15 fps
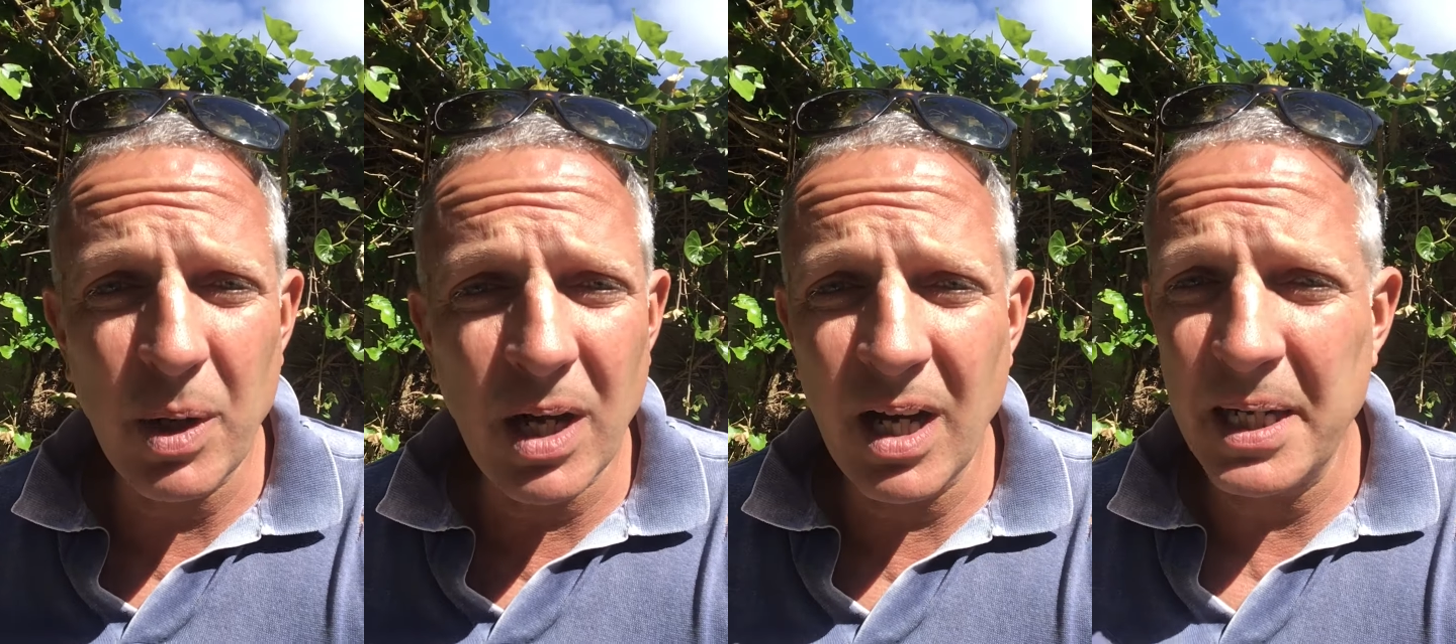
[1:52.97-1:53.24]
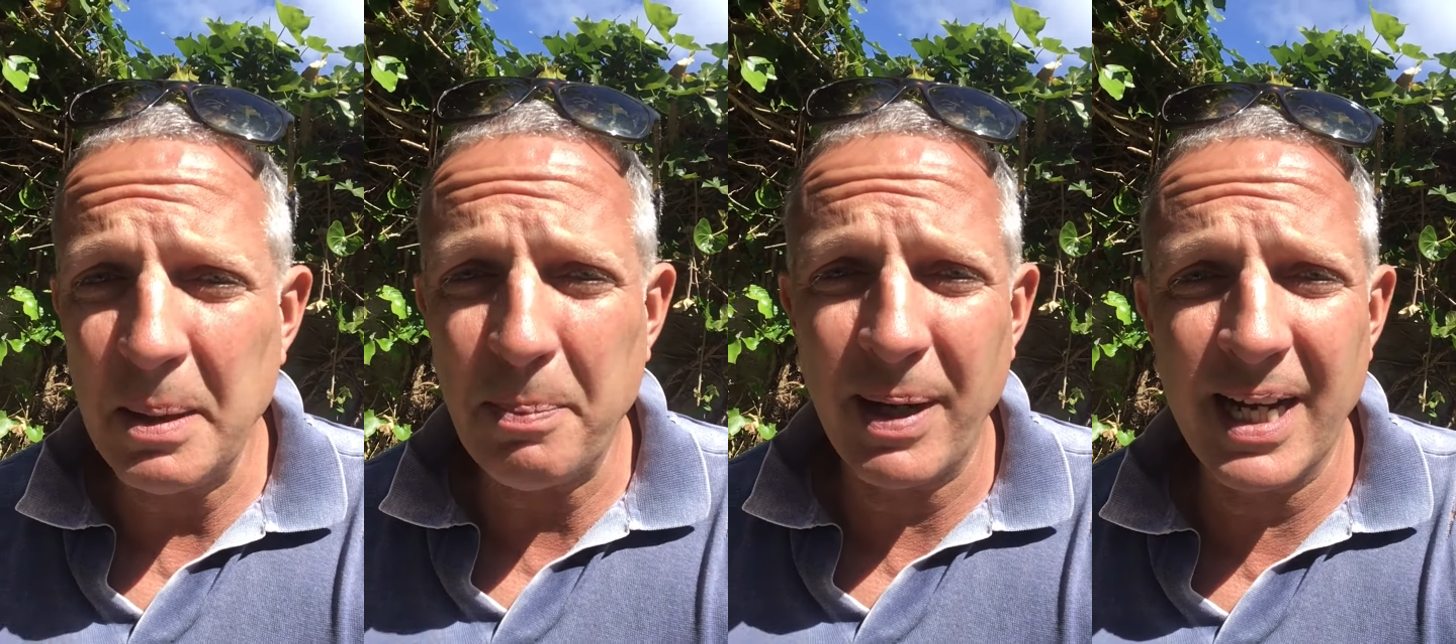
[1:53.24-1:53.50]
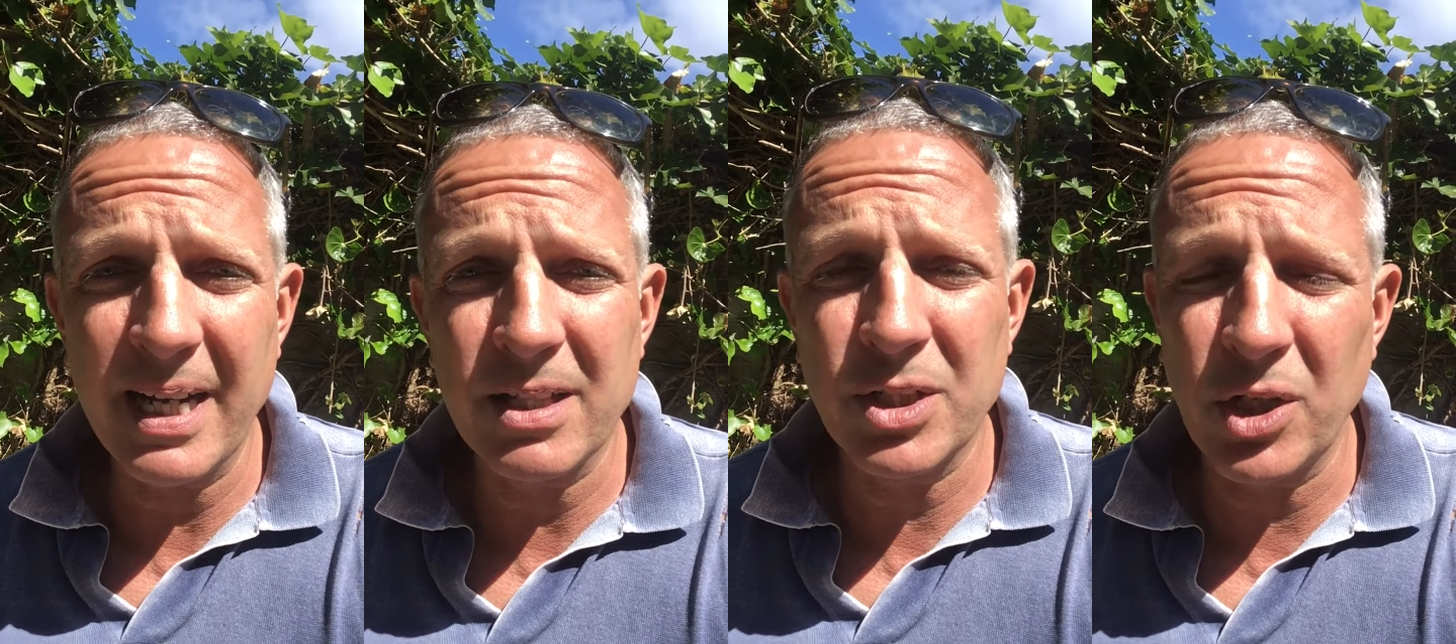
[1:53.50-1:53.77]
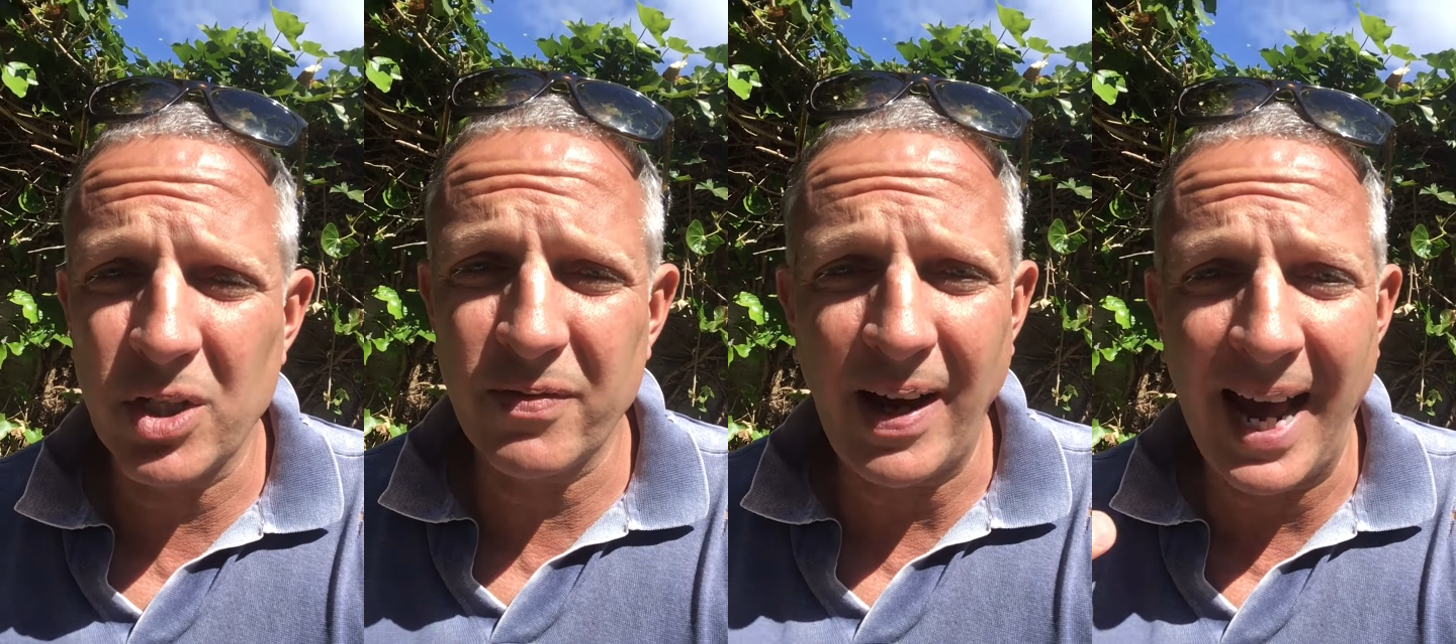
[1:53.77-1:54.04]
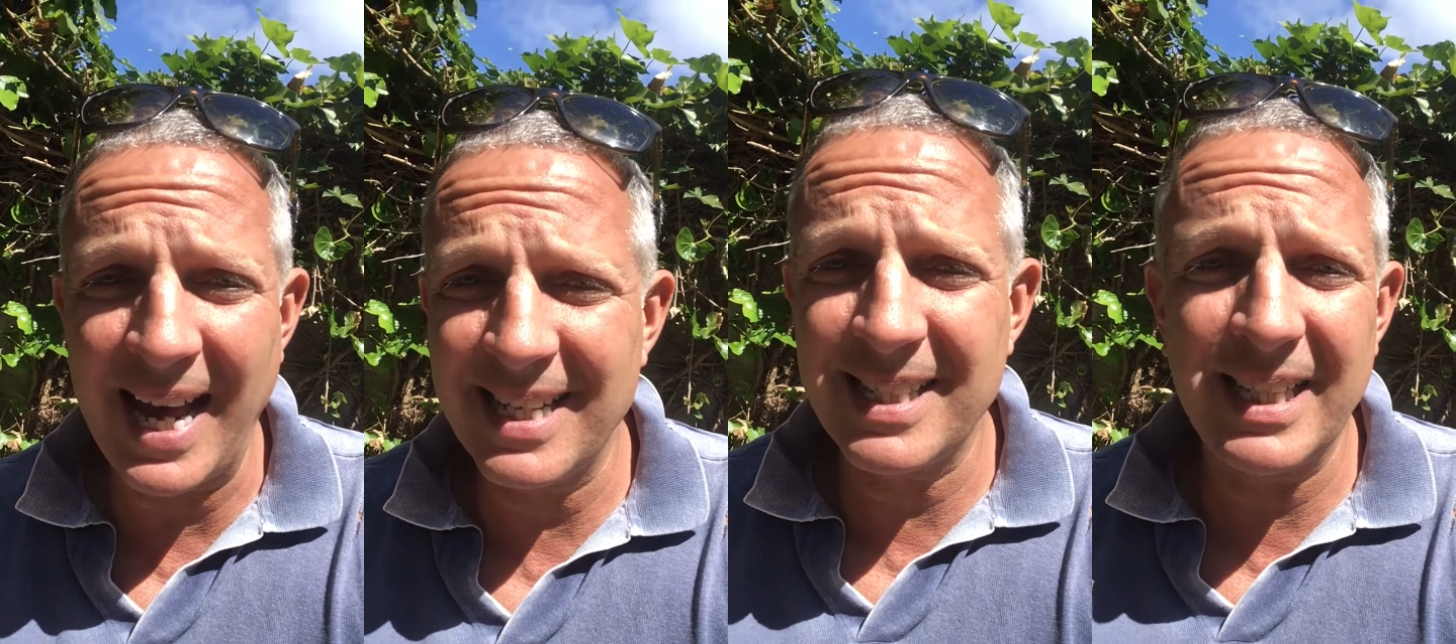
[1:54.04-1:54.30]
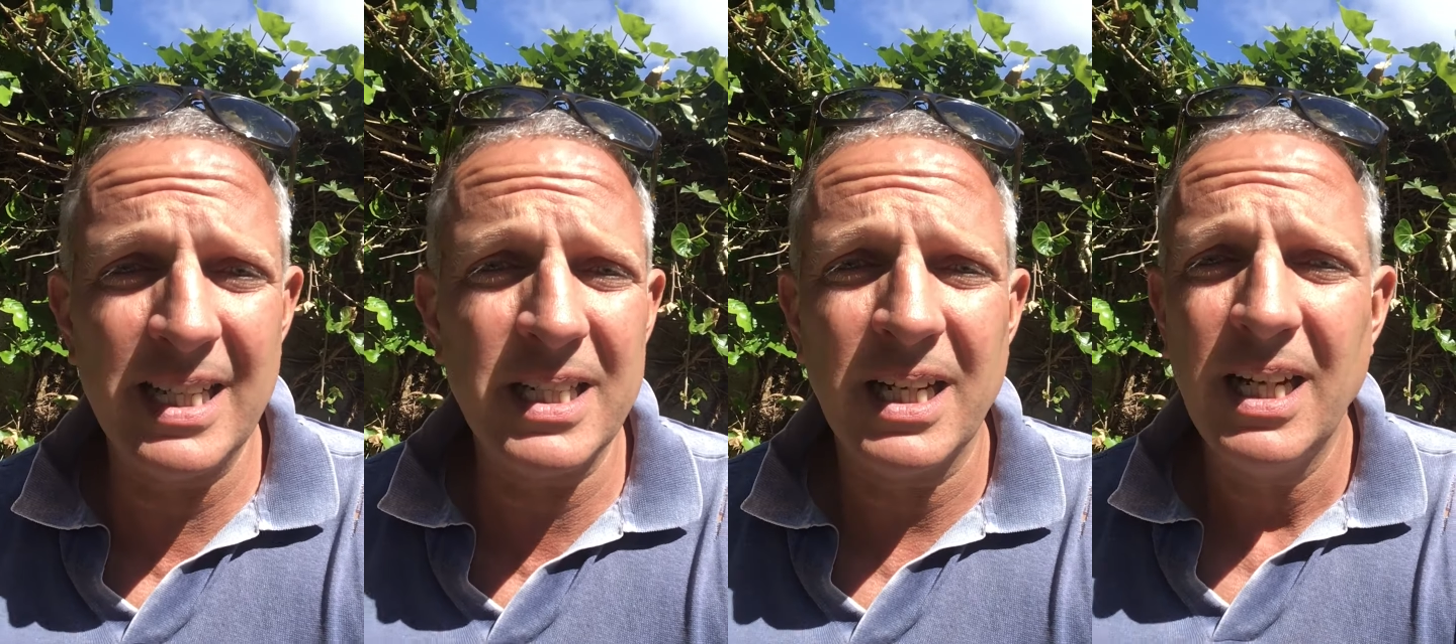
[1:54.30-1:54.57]
early picked just for
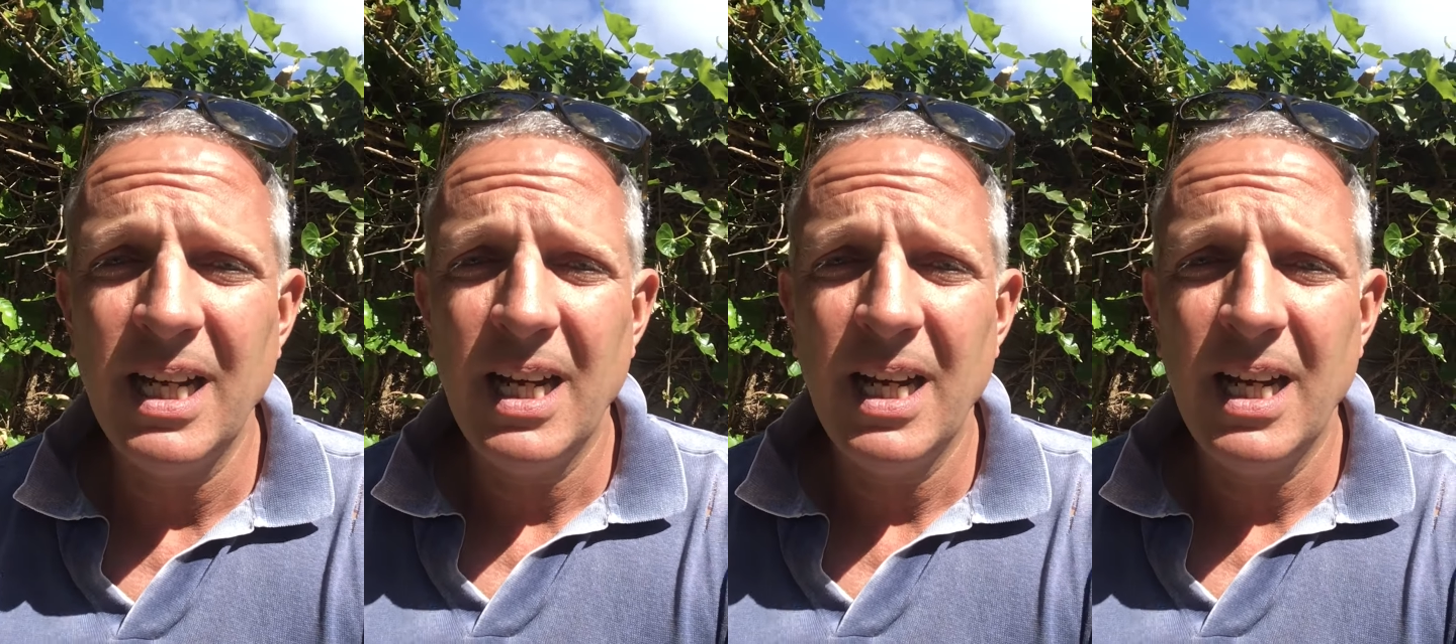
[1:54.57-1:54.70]
acid,